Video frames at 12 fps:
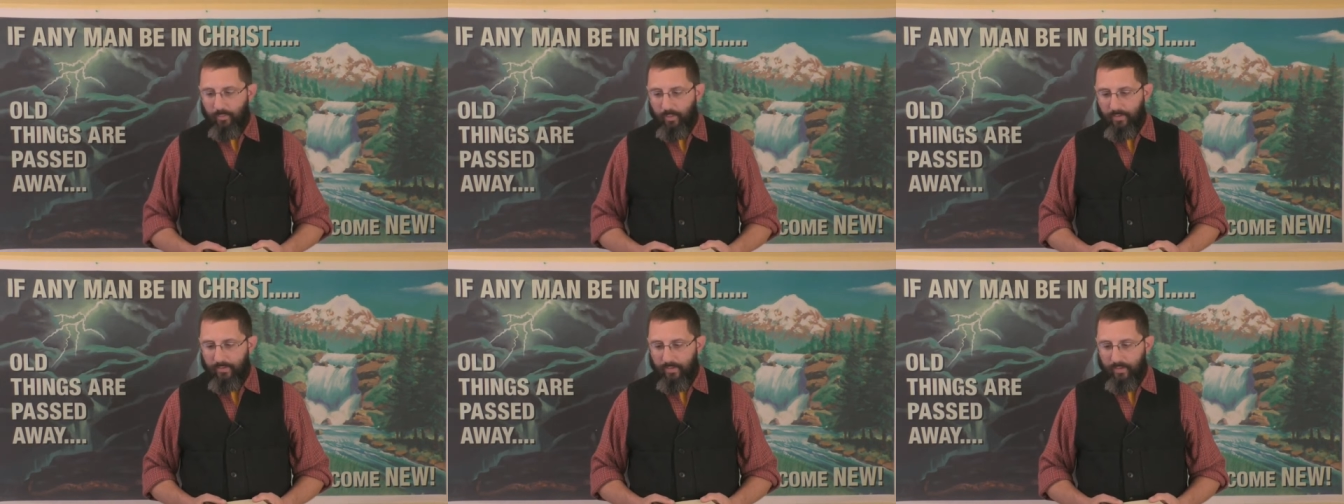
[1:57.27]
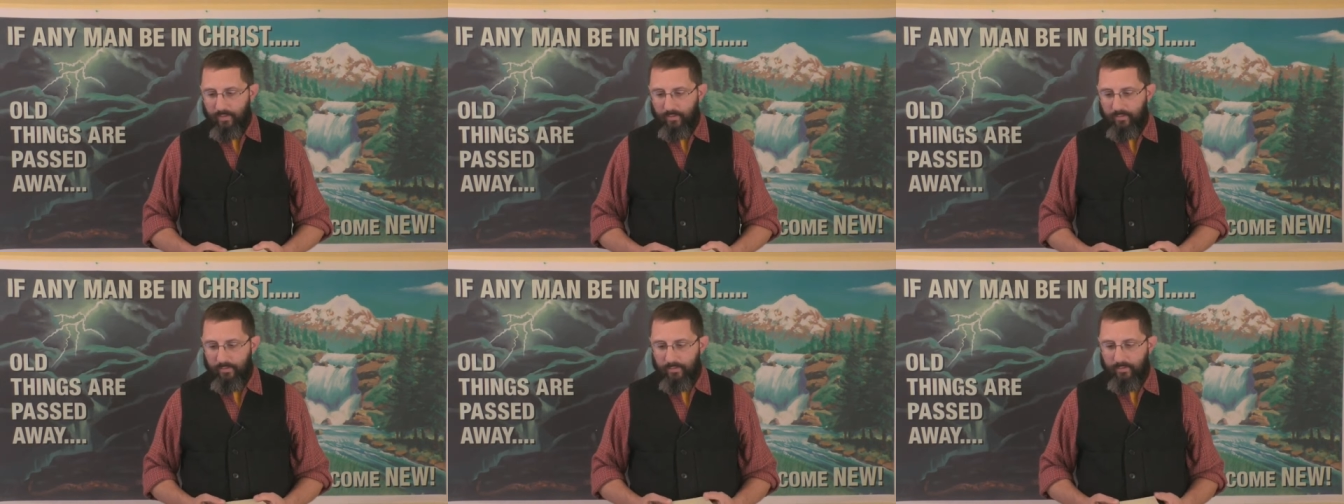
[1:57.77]
But uh,
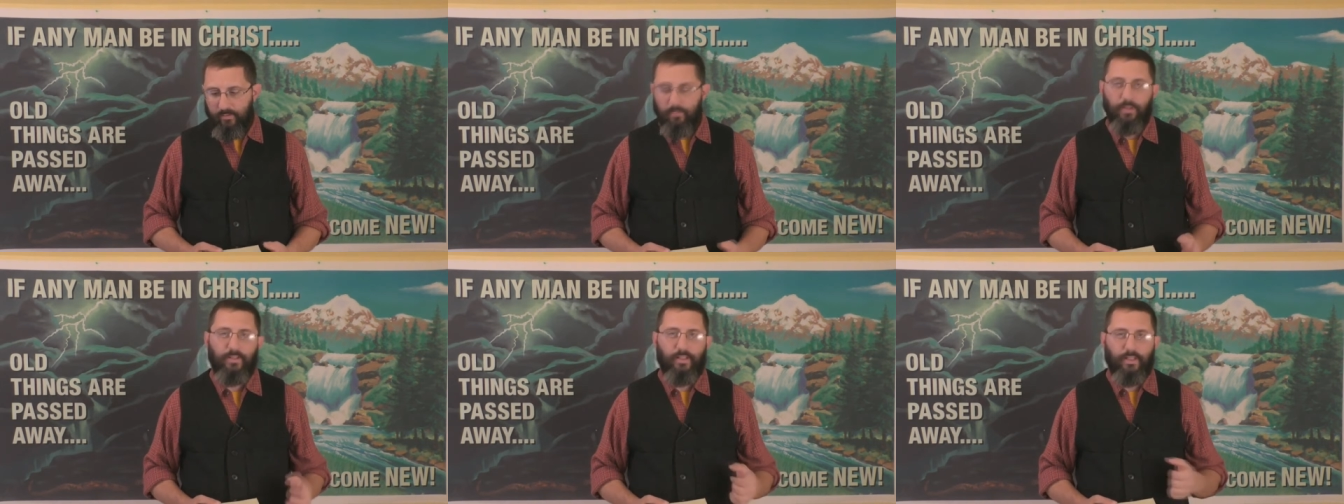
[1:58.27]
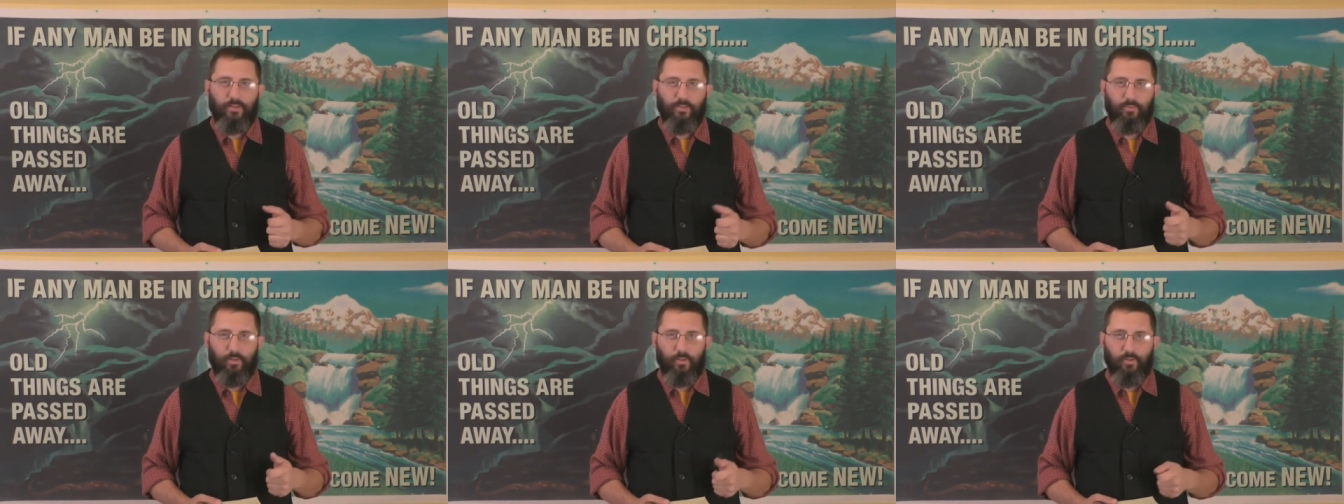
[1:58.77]
big
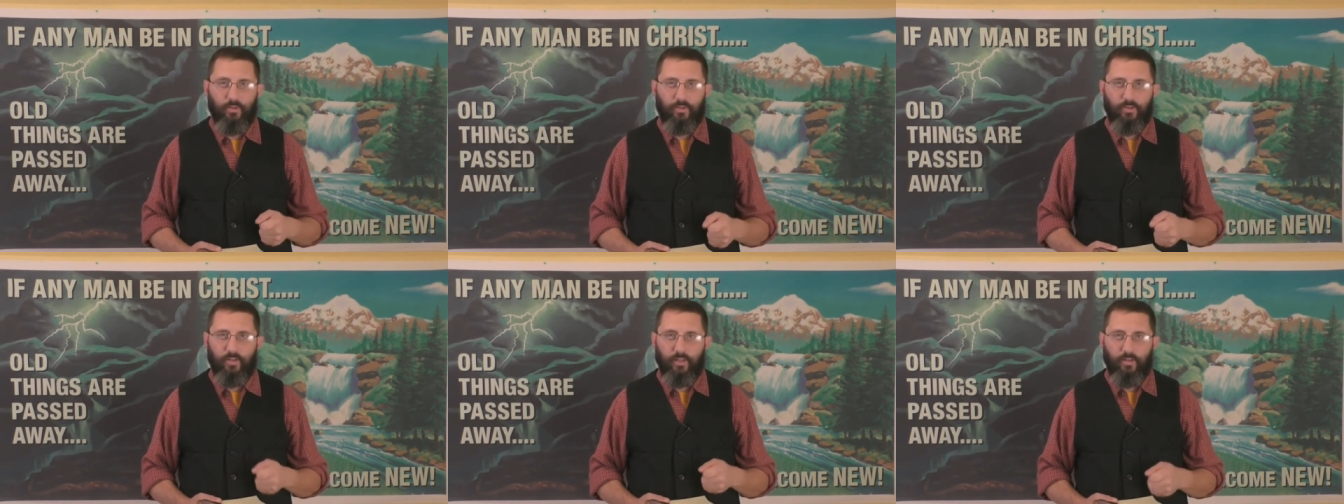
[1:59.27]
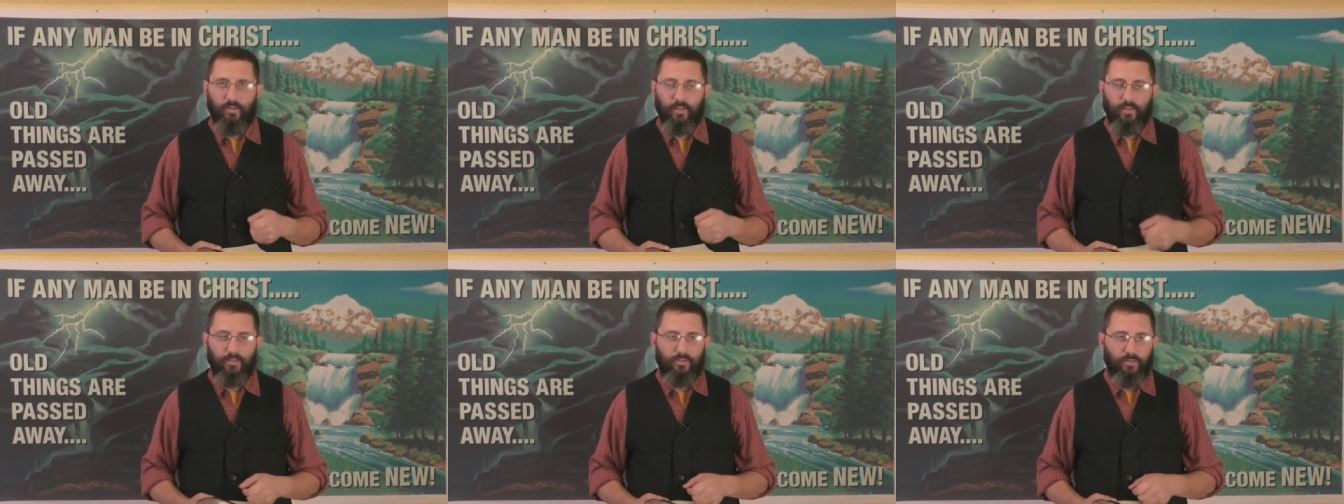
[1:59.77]
diesel motor and, and
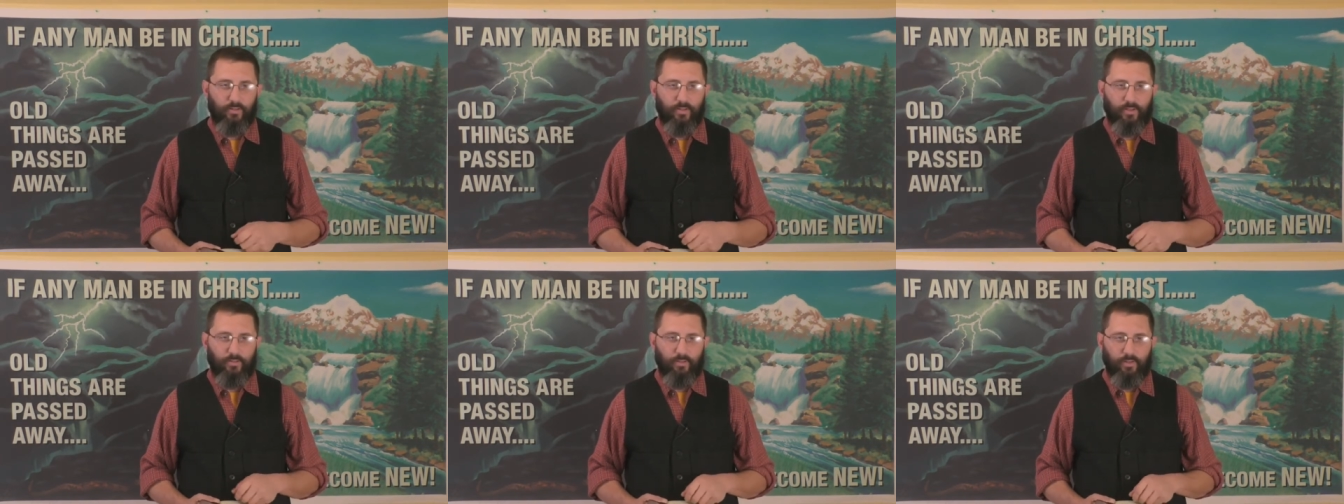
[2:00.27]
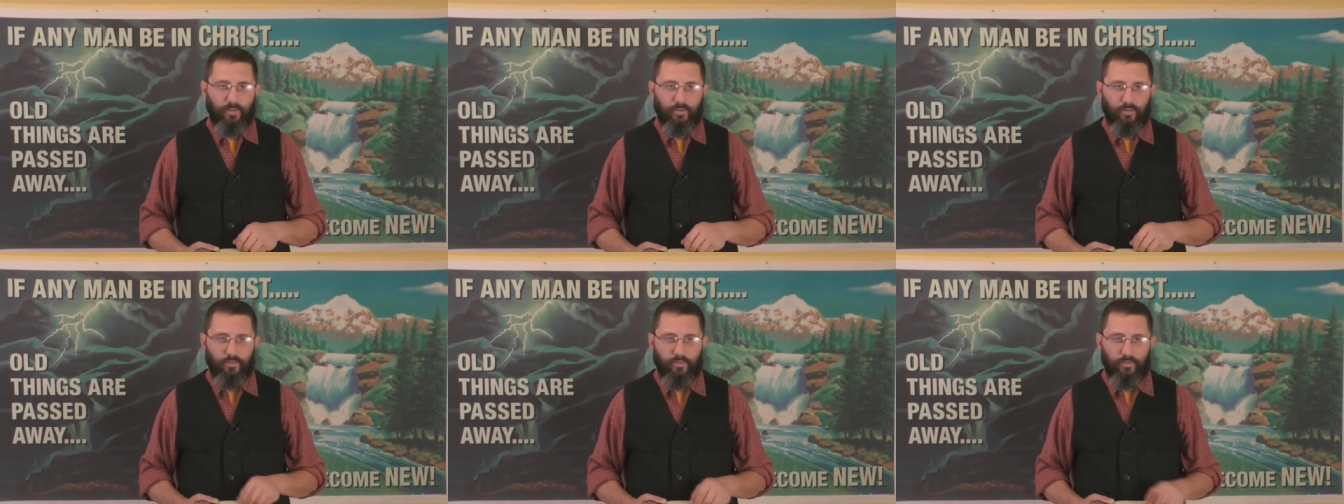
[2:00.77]
things, so it does really
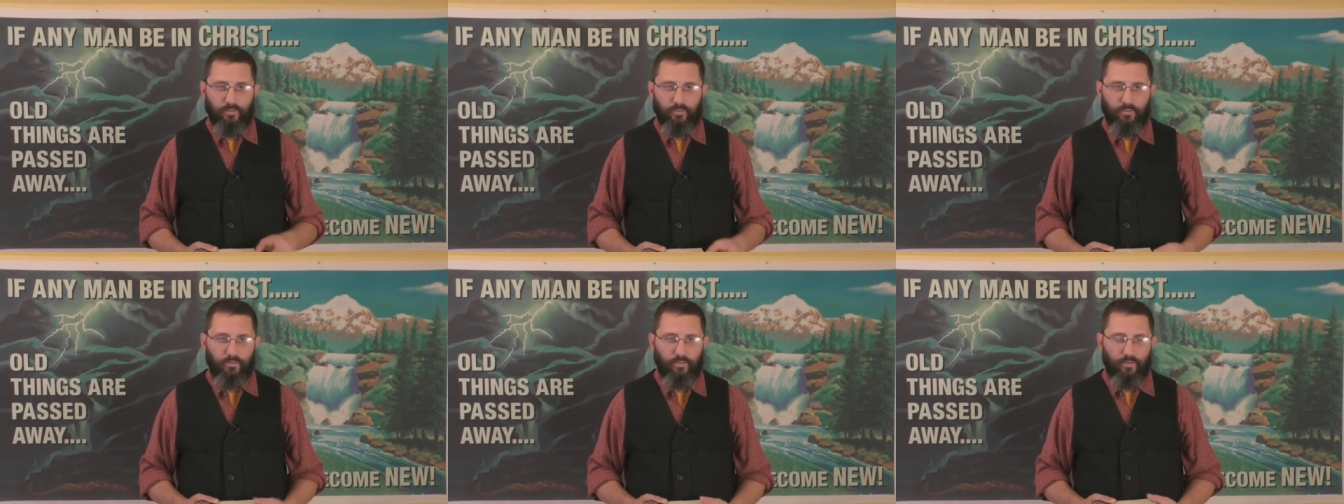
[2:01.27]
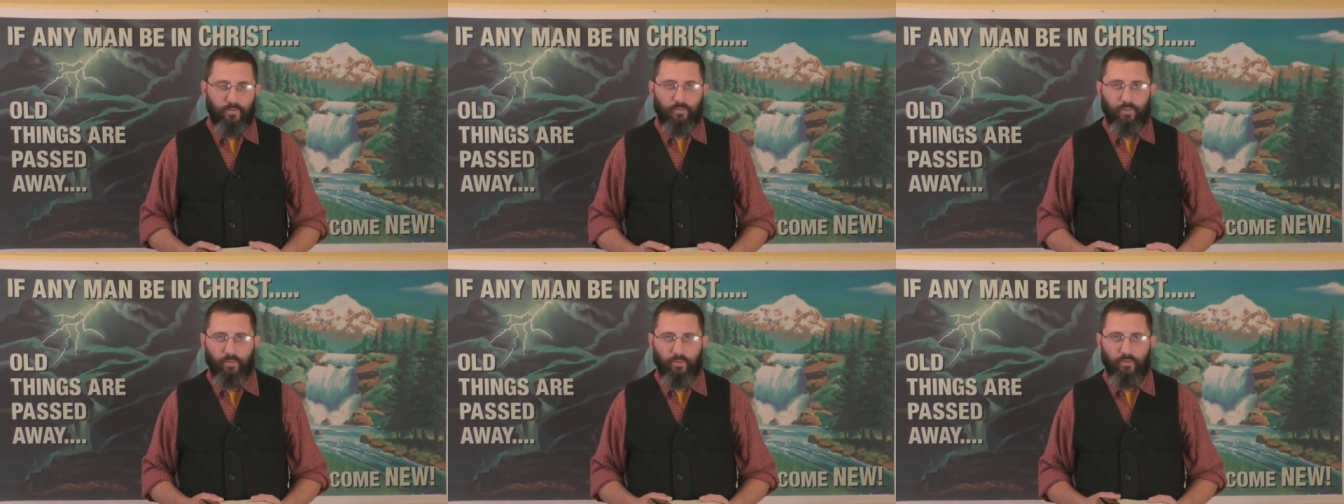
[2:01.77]
good on the on the
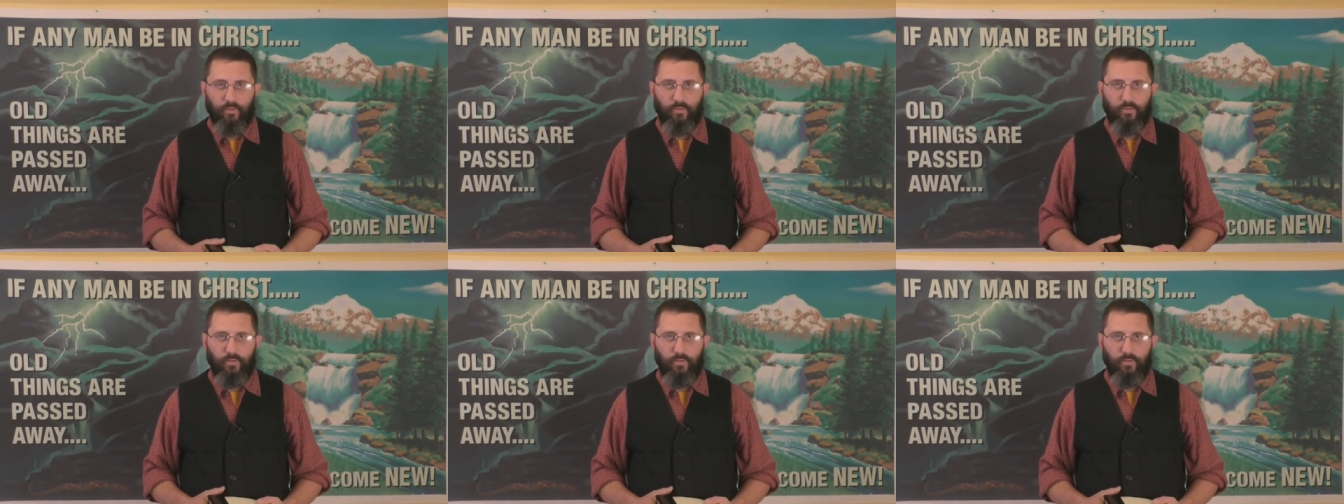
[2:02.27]
road,